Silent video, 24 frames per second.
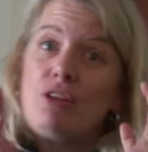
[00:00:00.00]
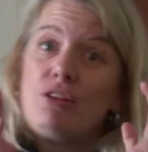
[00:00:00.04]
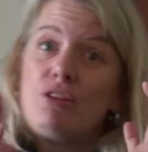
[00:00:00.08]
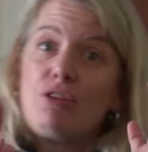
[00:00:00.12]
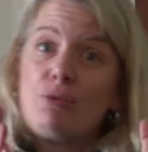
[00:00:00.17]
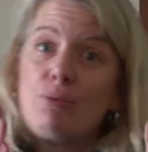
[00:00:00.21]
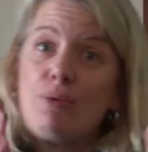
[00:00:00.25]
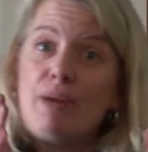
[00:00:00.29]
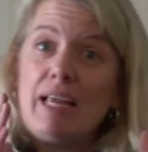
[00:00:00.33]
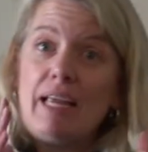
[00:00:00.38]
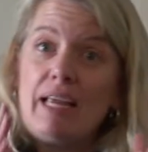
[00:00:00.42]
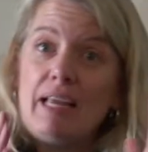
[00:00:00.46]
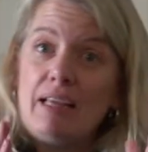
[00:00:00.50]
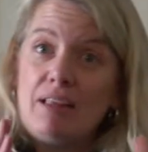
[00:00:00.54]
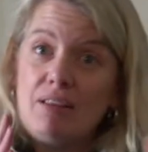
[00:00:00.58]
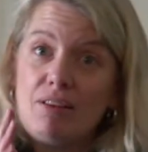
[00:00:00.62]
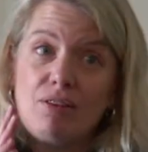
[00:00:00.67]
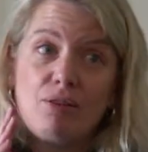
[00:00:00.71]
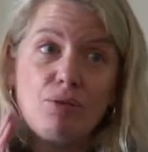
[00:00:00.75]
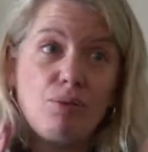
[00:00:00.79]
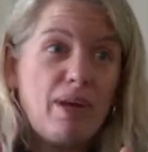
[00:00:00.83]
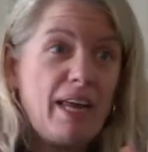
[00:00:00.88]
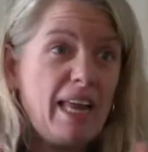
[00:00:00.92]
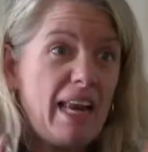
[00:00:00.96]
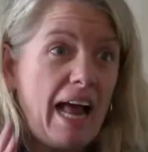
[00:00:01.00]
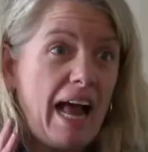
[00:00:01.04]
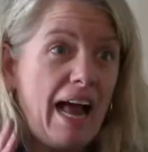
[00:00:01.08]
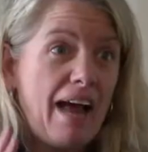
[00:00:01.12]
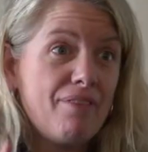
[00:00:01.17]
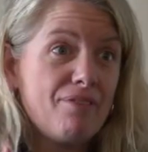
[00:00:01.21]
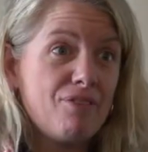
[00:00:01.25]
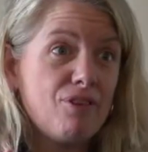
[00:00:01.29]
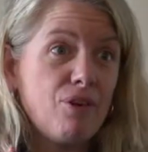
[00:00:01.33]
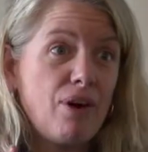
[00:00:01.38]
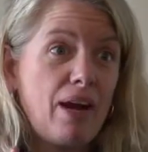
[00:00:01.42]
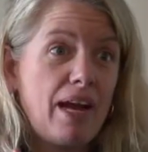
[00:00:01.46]

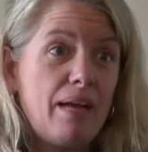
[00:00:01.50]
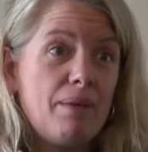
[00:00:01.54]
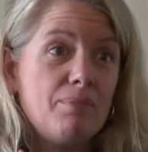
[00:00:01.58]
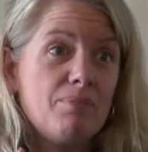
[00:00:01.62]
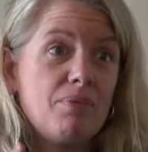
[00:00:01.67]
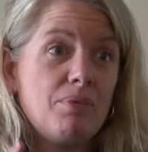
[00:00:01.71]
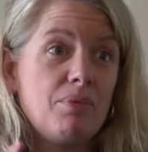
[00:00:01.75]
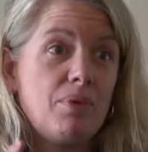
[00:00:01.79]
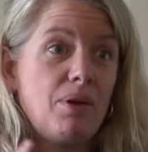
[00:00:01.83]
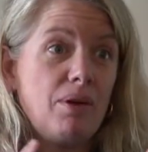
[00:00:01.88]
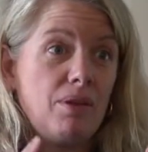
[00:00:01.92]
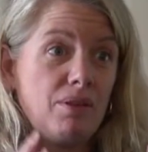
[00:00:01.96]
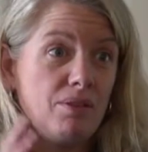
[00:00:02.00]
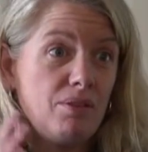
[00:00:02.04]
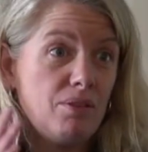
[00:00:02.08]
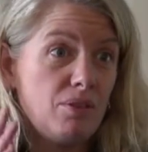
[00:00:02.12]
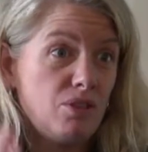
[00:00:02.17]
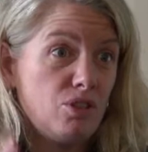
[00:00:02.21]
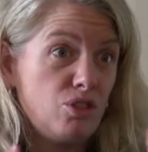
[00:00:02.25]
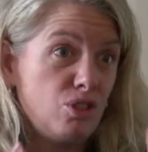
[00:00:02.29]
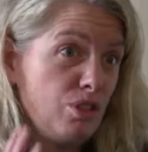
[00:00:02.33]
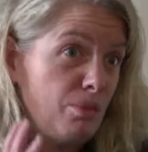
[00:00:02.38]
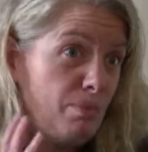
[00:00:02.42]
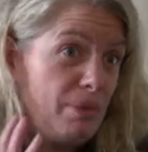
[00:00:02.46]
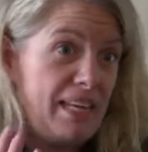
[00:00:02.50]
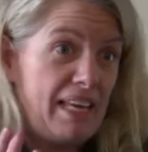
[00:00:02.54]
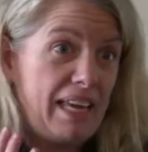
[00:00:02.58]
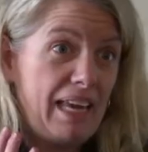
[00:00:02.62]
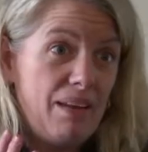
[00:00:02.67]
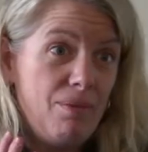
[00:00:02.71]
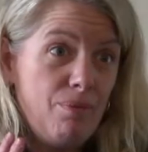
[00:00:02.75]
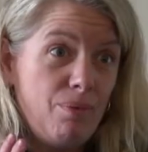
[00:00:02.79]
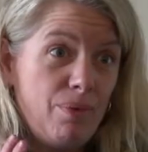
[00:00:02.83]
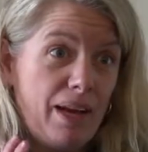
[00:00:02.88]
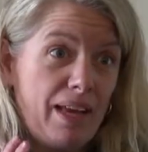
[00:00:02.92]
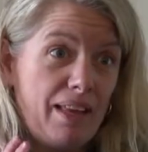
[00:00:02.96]
3.5 grams to
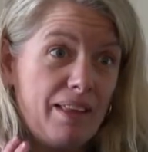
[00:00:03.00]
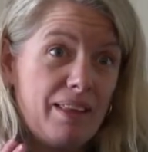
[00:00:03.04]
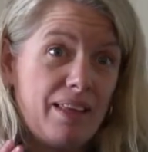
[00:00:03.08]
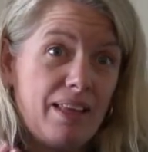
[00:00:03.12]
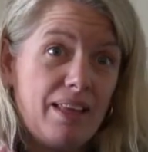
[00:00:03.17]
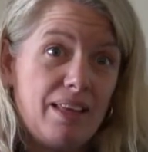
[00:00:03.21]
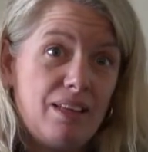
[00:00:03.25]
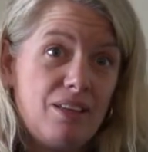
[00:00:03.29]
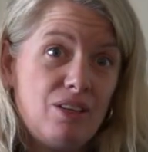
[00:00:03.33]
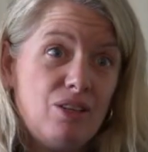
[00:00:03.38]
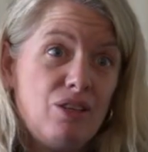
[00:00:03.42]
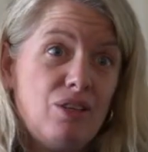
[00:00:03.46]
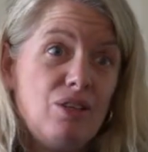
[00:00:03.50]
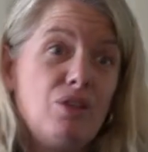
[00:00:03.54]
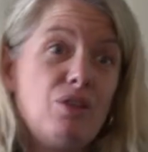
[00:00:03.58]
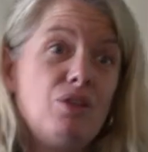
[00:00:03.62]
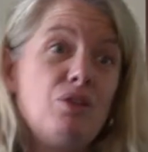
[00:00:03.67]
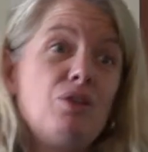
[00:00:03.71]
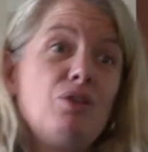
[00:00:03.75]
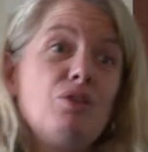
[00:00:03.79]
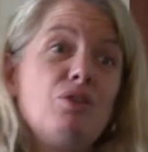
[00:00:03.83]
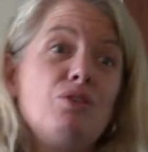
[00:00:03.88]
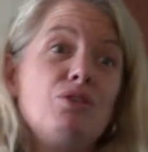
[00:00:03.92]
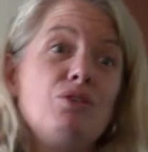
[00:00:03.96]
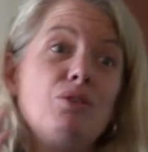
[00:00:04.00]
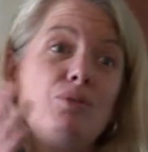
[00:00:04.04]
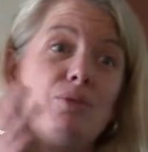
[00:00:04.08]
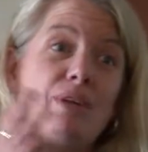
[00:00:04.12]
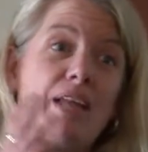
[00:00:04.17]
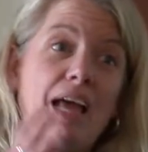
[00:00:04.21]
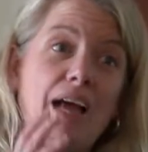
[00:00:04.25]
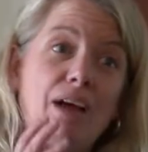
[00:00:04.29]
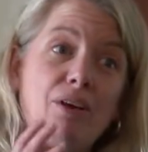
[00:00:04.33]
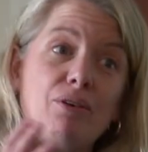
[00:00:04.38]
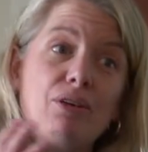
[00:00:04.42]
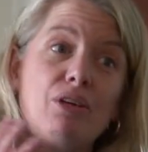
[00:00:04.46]
begin with. So
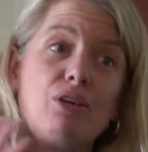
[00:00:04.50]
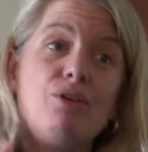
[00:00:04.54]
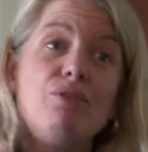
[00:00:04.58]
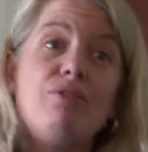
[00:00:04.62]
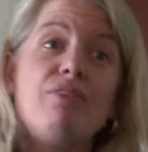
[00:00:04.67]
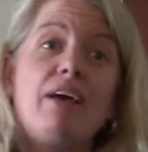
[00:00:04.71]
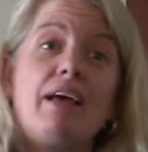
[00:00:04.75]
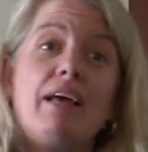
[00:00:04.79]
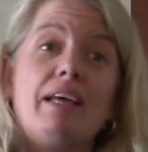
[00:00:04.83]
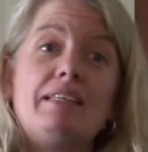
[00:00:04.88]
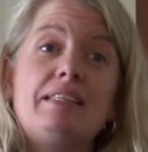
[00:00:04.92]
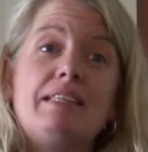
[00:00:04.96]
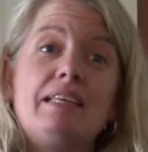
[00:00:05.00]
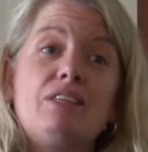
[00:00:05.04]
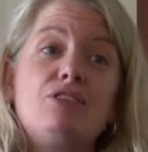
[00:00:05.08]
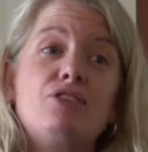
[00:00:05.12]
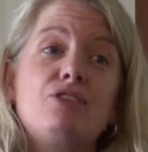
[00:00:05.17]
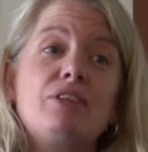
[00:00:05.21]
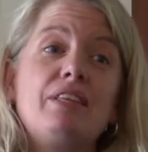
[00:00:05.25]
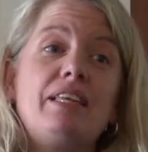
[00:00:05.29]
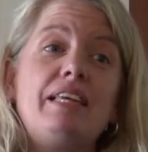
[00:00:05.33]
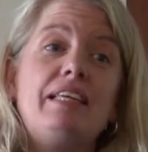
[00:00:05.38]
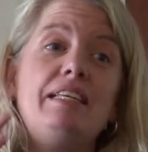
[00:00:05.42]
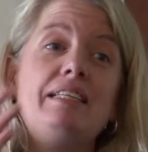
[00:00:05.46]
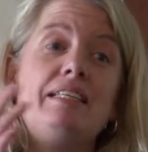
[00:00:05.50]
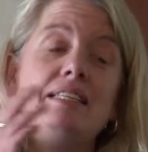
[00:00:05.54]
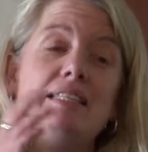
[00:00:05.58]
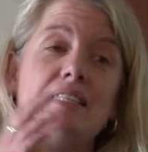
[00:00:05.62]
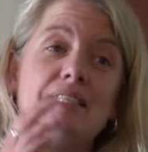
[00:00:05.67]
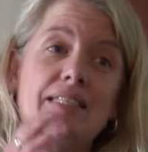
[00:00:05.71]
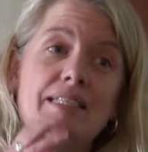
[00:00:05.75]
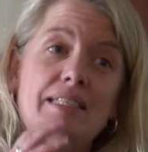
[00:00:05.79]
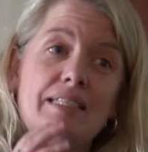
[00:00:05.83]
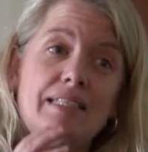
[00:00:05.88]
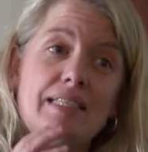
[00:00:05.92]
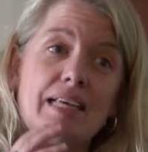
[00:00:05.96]
now you've essentially
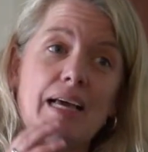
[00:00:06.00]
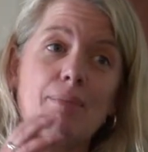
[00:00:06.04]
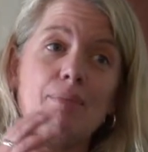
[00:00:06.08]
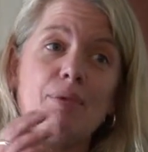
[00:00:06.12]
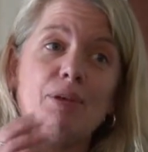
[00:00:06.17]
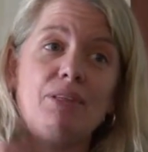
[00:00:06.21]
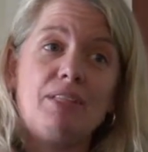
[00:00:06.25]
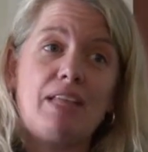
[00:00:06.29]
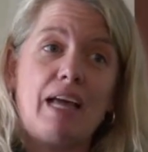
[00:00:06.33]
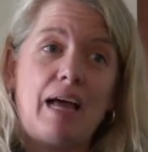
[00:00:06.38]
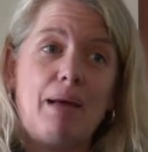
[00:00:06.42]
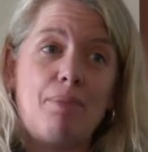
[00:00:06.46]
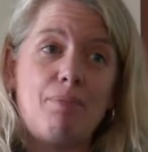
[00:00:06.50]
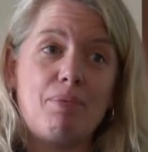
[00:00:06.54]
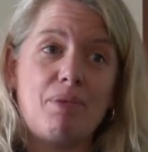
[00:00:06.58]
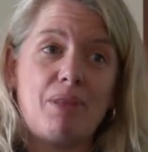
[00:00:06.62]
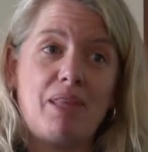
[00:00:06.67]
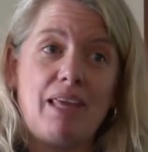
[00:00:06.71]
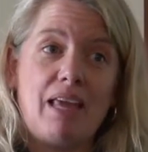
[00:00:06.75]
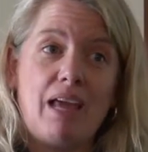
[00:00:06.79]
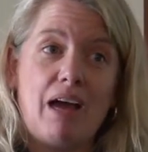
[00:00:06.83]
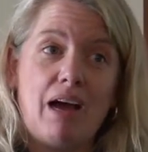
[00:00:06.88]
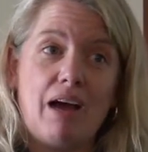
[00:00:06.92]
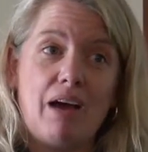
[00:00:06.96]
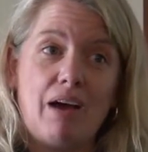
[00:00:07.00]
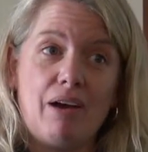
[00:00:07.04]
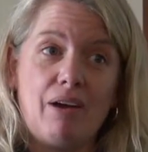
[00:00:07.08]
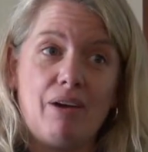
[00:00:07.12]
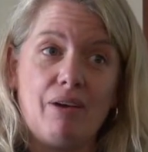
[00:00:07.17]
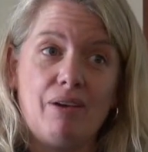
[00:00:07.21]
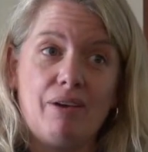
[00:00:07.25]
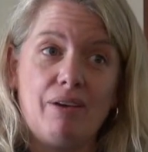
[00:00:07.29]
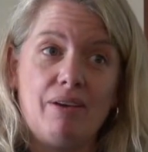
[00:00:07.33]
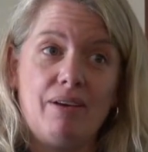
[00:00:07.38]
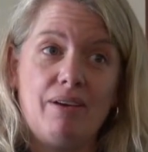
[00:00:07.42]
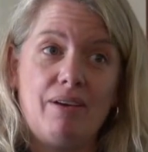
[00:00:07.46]
doubled up the
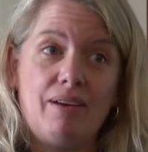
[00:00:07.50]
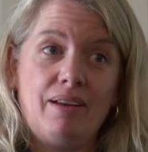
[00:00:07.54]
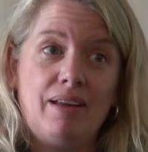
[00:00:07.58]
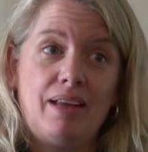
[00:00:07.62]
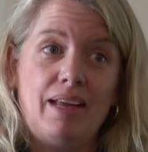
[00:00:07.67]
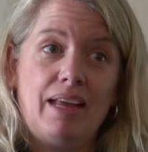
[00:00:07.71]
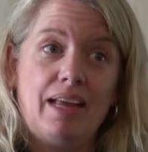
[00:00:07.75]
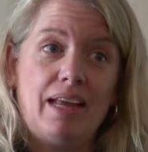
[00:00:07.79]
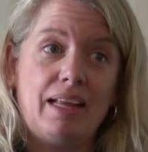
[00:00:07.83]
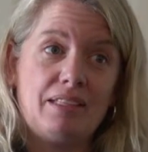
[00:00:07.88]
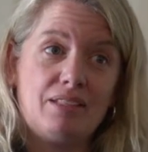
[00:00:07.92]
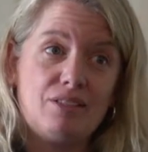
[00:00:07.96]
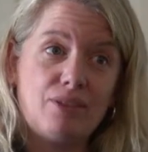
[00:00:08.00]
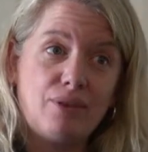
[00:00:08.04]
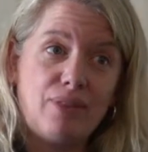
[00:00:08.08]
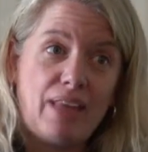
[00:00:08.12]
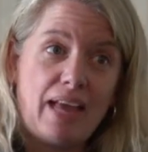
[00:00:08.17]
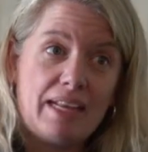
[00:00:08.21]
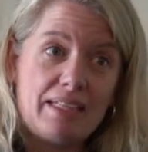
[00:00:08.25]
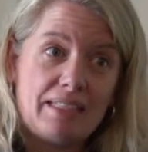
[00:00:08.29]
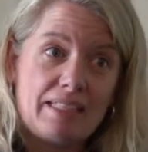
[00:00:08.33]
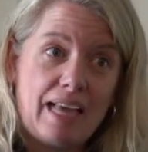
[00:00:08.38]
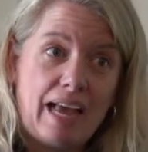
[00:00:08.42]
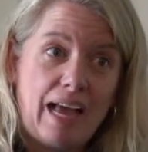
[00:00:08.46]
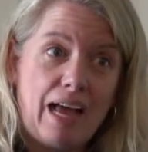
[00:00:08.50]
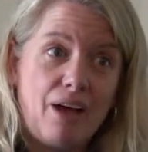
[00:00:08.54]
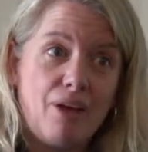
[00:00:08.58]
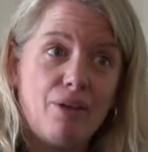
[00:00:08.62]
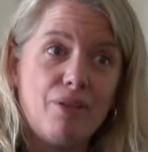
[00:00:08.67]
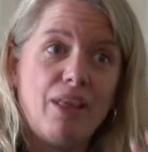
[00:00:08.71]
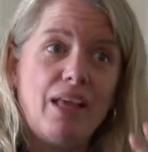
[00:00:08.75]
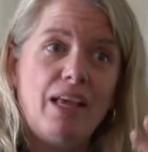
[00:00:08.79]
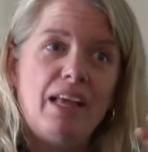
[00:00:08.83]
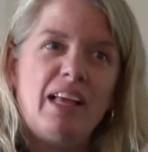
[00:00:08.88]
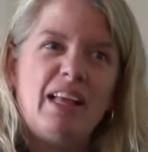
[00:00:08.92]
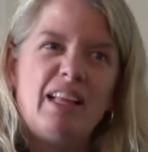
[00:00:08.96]
iron. And so that's
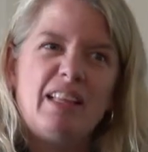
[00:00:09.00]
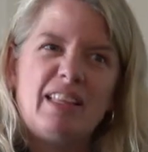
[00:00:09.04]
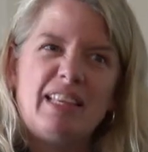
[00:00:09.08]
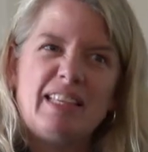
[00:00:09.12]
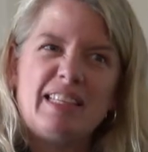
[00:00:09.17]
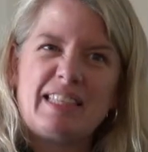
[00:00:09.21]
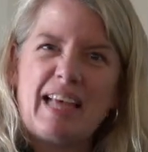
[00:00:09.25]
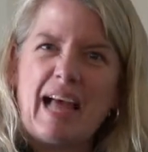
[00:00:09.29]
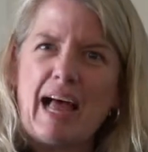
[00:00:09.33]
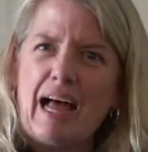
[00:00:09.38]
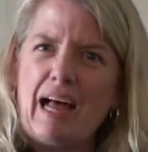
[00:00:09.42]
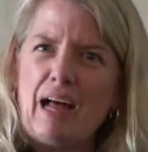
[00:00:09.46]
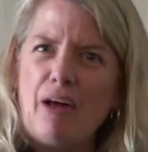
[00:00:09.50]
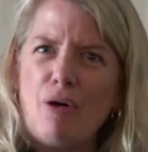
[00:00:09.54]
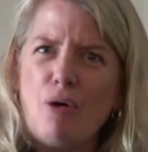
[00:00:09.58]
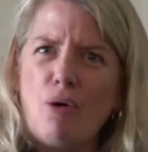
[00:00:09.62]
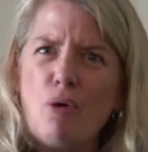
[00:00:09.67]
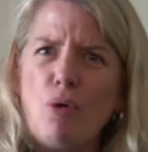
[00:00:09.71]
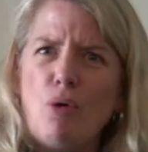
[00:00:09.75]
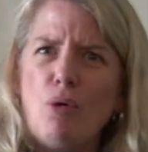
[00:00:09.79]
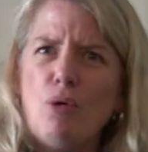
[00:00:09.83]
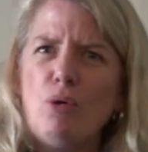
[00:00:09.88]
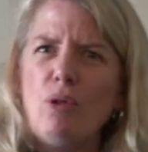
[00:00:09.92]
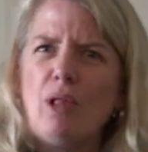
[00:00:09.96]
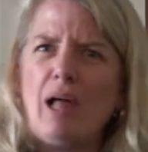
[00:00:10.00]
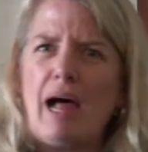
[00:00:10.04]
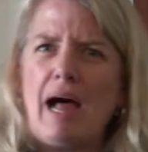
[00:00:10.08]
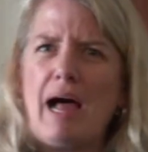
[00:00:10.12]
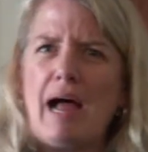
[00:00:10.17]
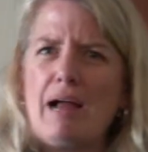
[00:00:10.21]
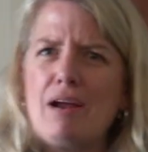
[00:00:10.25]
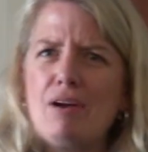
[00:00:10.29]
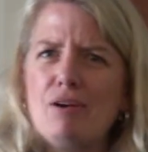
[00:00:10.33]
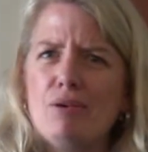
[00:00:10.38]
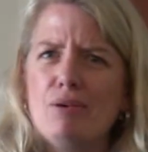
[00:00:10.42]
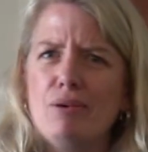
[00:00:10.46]
how this whole
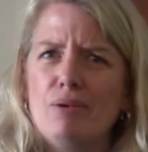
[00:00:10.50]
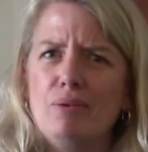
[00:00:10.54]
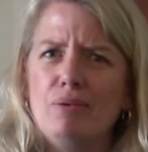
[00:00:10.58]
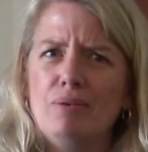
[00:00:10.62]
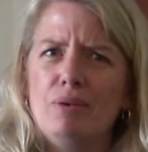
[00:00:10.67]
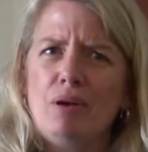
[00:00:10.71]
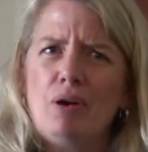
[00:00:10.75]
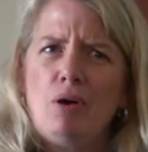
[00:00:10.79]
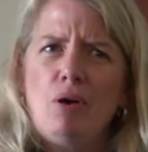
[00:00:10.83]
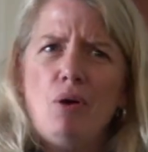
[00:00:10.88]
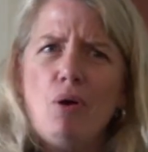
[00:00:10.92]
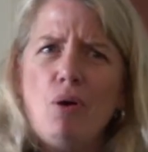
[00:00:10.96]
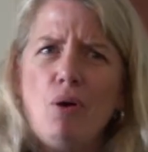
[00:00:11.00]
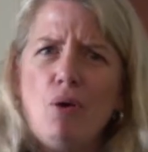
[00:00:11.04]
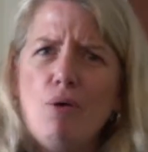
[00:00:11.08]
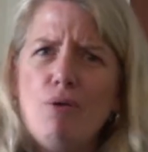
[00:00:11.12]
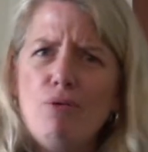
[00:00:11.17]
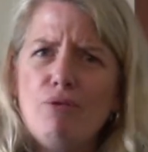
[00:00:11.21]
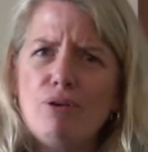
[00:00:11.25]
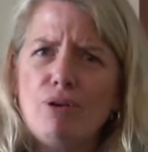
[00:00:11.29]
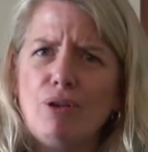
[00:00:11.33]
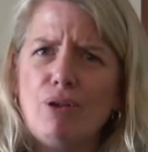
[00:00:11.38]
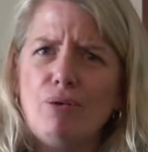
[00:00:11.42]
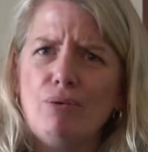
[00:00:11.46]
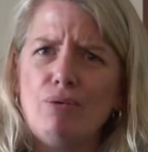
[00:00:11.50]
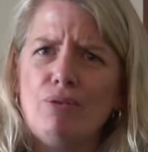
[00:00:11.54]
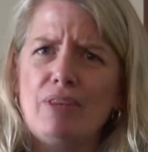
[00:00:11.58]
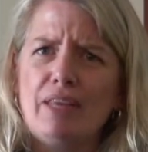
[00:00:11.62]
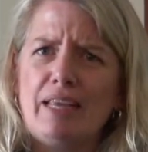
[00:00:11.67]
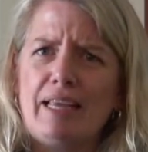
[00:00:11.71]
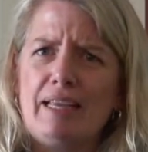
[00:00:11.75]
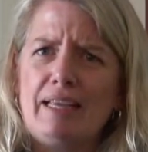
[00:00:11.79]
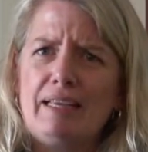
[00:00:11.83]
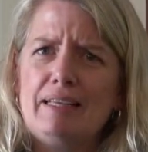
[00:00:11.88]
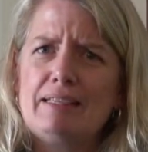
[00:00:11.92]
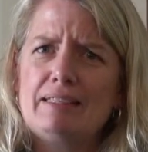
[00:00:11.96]
iron overload
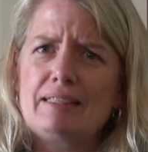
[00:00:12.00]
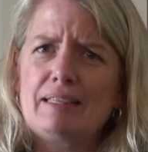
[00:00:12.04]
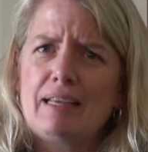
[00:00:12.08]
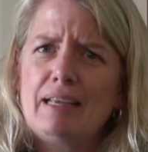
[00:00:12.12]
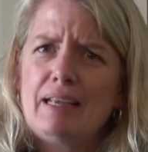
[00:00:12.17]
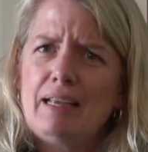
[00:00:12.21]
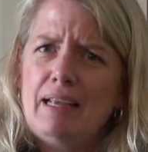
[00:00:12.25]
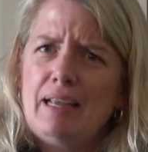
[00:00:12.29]
thing is